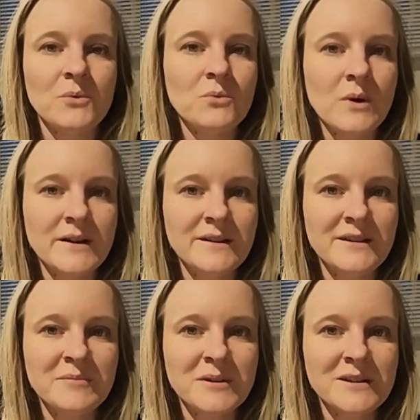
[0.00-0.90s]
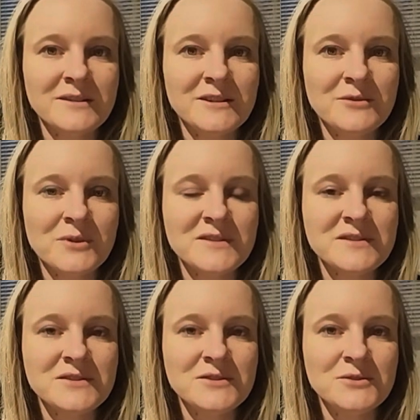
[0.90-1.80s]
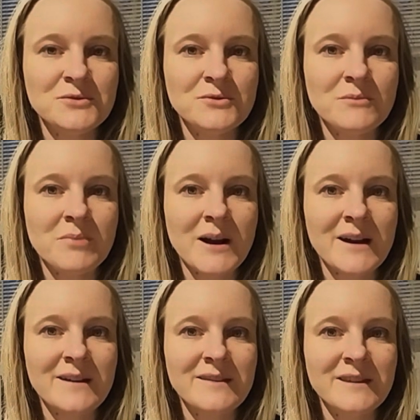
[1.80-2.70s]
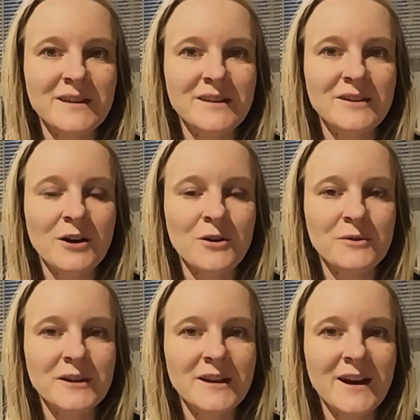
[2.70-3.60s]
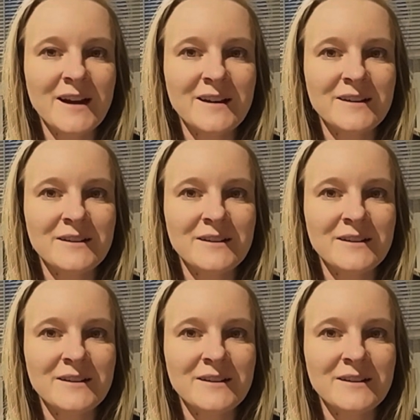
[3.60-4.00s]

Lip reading: One tip I learned was to buy the Kodiak